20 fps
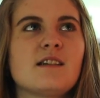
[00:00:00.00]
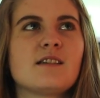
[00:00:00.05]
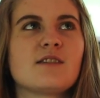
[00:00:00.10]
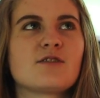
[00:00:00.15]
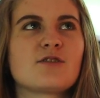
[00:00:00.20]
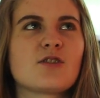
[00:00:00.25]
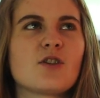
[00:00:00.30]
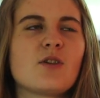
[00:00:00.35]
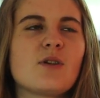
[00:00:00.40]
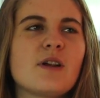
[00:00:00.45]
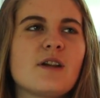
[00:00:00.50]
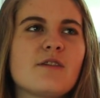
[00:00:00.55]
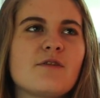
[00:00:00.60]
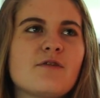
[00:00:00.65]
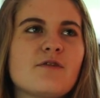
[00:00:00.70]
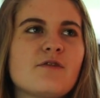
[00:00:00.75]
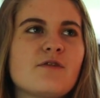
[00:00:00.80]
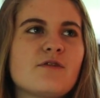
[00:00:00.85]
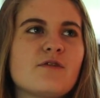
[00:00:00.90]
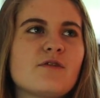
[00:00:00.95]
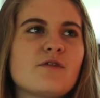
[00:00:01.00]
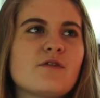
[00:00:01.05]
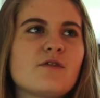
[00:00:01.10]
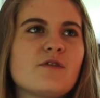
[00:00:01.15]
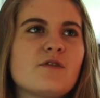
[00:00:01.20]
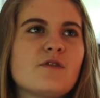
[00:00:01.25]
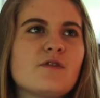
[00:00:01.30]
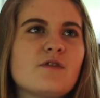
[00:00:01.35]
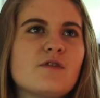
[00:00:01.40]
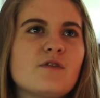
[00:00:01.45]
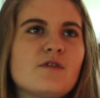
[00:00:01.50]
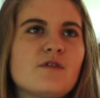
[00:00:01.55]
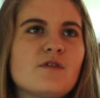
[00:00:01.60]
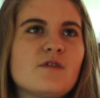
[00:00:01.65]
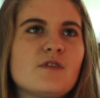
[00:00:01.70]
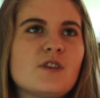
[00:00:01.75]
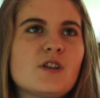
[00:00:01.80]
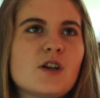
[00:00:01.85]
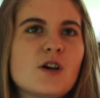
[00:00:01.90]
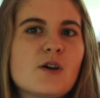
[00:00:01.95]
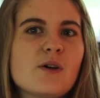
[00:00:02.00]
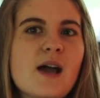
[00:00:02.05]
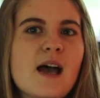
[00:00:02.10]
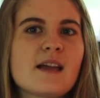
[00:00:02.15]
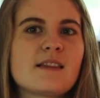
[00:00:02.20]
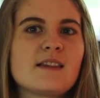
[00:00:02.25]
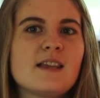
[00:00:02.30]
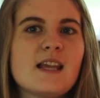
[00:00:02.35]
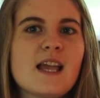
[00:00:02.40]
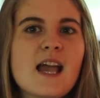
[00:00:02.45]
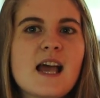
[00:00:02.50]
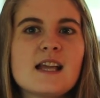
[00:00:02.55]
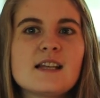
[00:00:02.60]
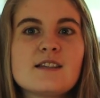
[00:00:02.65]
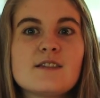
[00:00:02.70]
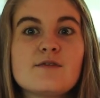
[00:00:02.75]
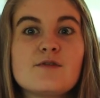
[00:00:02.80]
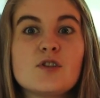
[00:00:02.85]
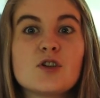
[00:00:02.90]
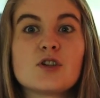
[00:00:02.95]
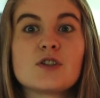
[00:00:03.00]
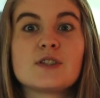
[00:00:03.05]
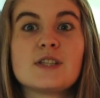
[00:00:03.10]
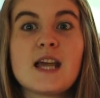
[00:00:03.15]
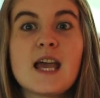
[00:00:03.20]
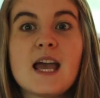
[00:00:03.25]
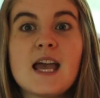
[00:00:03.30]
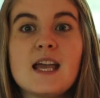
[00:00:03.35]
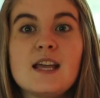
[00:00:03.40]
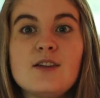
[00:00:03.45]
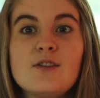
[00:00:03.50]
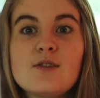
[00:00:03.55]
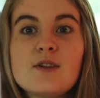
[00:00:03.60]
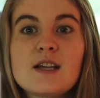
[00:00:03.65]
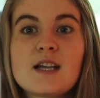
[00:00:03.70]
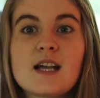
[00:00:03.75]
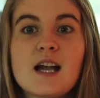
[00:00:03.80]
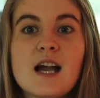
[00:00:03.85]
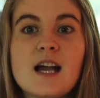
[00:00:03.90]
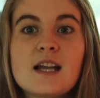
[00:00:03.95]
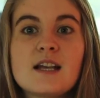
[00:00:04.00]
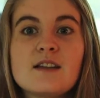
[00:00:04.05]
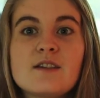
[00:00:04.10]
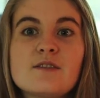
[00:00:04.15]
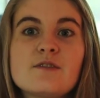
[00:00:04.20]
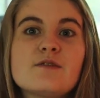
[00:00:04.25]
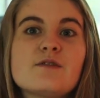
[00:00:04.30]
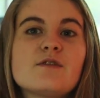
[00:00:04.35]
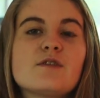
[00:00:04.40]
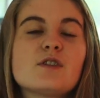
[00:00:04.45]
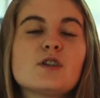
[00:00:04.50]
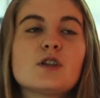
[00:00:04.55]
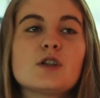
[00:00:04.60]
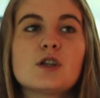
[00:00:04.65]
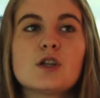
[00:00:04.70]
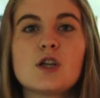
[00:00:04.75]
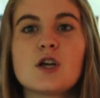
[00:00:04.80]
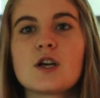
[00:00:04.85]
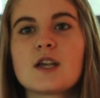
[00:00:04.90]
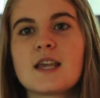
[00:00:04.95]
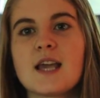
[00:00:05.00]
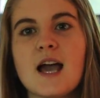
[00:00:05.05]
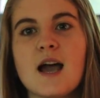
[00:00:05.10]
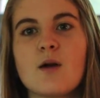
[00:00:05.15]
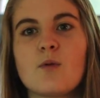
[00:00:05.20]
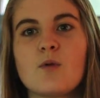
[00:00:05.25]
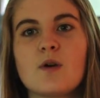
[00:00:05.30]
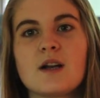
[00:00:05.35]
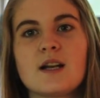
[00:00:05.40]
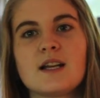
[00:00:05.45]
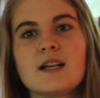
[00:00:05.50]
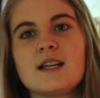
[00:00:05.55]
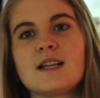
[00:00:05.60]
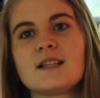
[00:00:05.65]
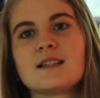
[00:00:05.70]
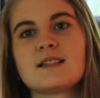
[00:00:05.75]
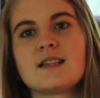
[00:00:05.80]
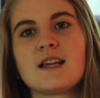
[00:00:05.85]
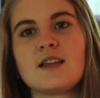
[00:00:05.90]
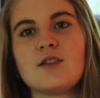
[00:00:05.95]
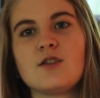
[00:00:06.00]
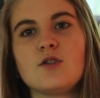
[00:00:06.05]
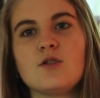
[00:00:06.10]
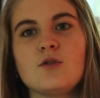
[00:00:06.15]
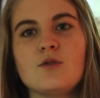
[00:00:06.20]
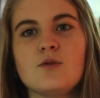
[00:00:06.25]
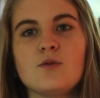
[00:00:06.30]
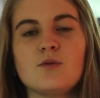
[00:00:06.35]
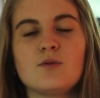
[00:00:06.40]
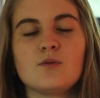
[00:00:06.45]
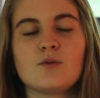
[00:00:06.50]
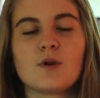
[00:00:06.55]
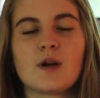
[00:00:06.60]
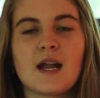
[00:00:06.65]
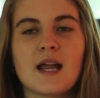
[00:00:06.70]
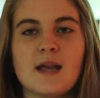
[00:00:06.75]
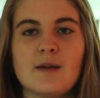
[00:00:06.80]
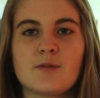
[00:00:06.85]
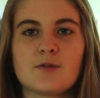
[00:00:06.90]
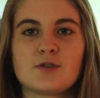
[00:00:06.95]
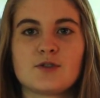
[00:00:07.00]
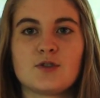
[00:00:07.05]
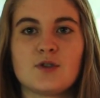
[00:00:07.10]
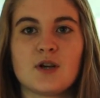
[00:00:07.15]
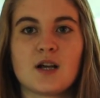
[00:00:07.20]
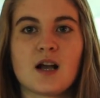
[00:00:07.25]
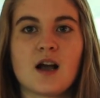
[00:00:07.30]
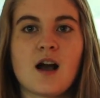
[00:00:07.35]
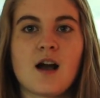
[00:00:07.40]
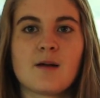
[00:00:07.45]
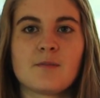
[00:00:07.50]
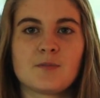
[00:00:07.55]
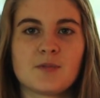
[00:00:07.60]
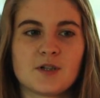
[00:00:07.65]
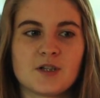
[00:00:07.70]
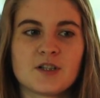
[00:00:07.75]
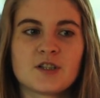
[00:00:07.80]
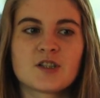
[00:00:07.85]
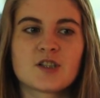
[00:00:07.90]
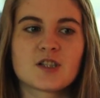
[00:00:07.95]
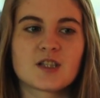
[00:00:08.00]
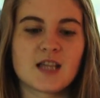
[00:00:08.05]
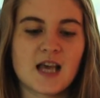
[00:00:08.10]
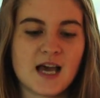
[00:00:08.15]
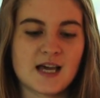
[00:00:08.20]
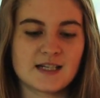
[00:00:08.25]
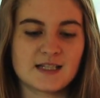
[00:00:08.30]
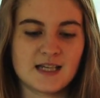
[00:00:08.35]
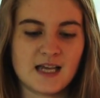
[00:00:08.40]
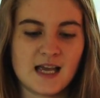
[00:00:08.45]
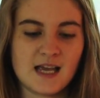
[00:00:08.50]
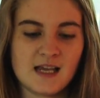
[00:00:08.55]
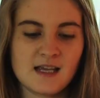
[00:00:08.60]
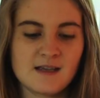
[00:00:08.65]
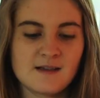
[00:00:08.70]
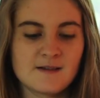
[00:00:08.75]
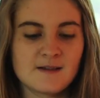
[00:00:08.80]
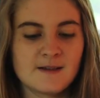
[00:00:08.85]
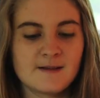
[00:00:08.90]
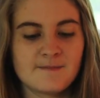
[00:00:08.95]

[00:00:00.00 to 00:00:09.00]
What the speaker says: And so if, you know, at the end of your day, you can kind of look at what it is that you were able to accomplish that day